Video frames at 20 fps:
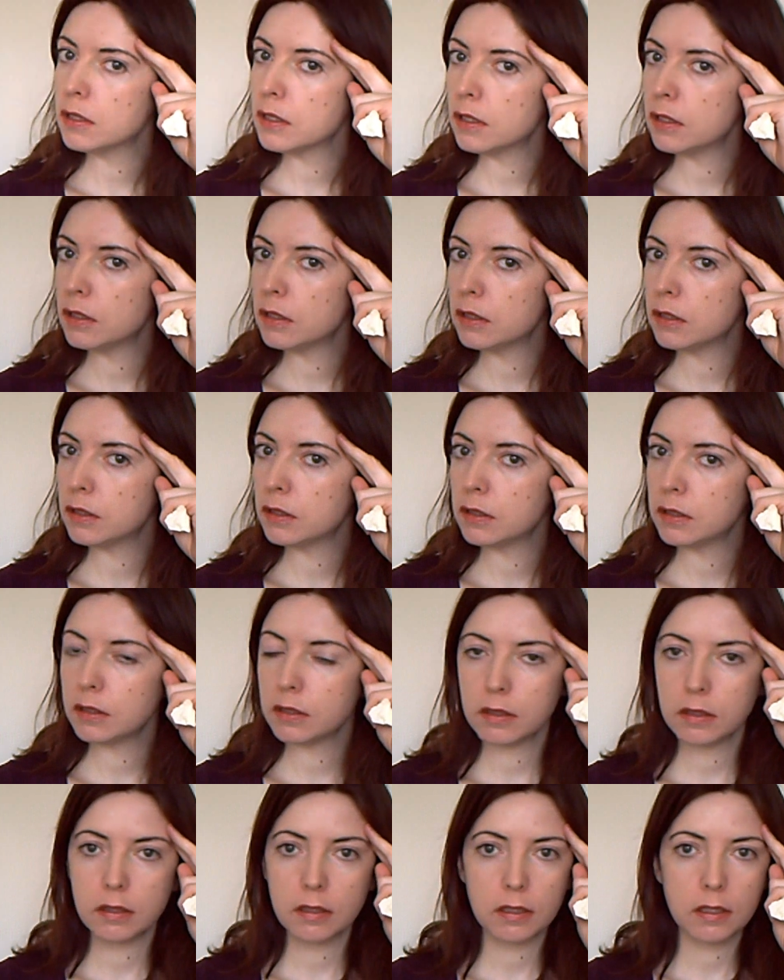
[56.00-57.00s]
uh,
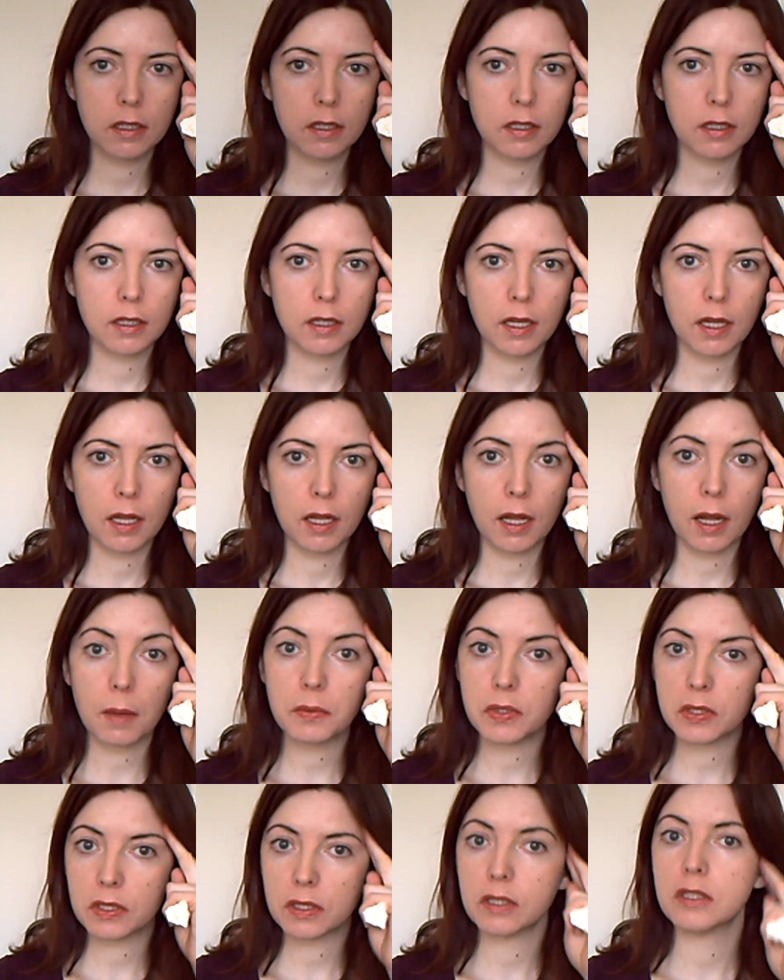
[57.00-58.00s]

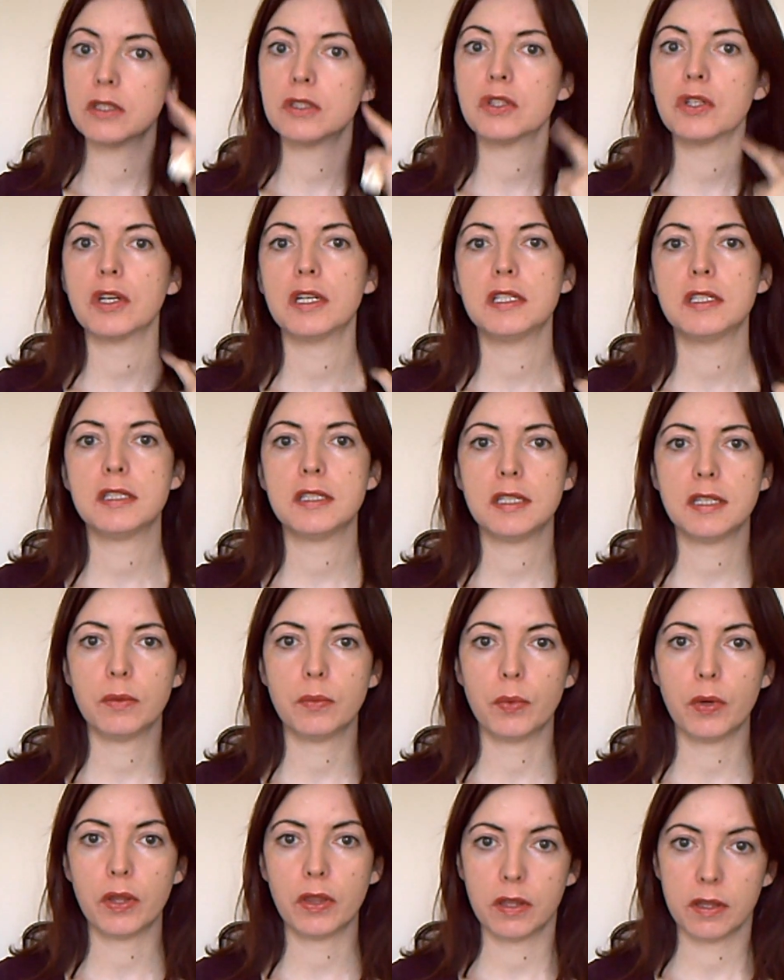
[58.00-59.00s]
I'm just going to try and
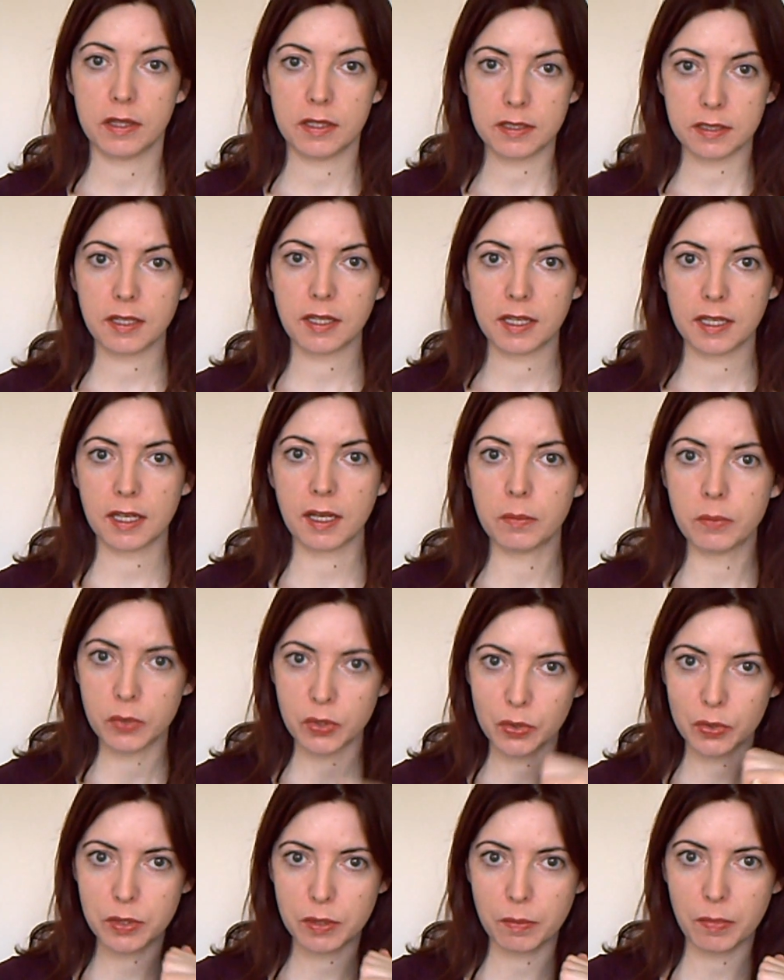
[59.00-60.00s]
see whether this
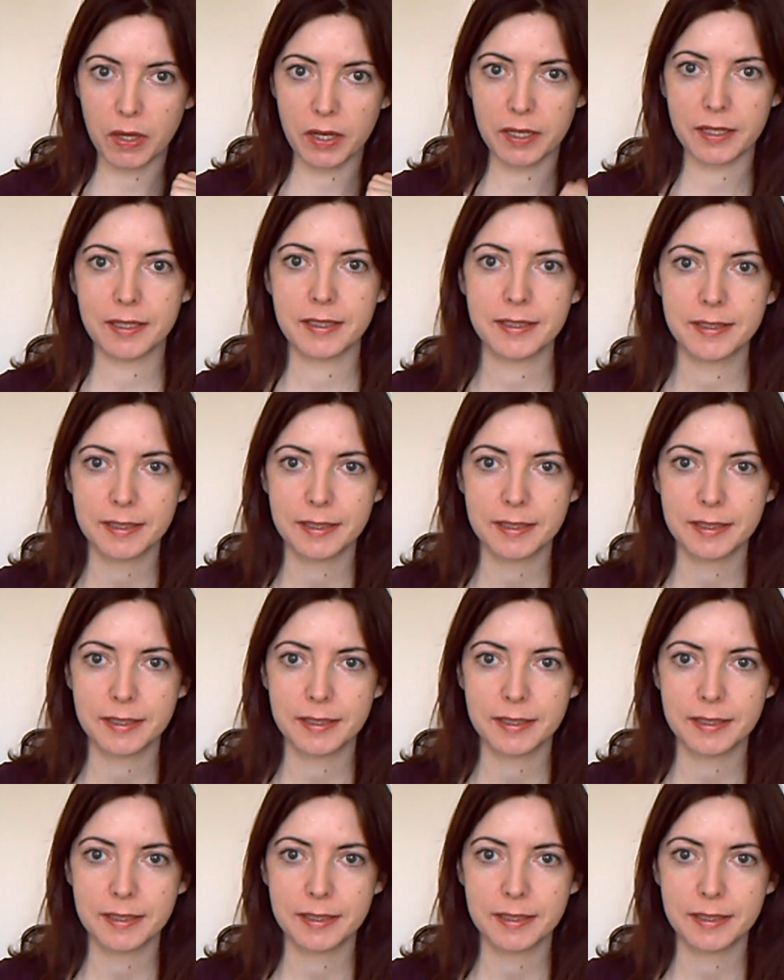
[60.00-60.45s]
comes onto my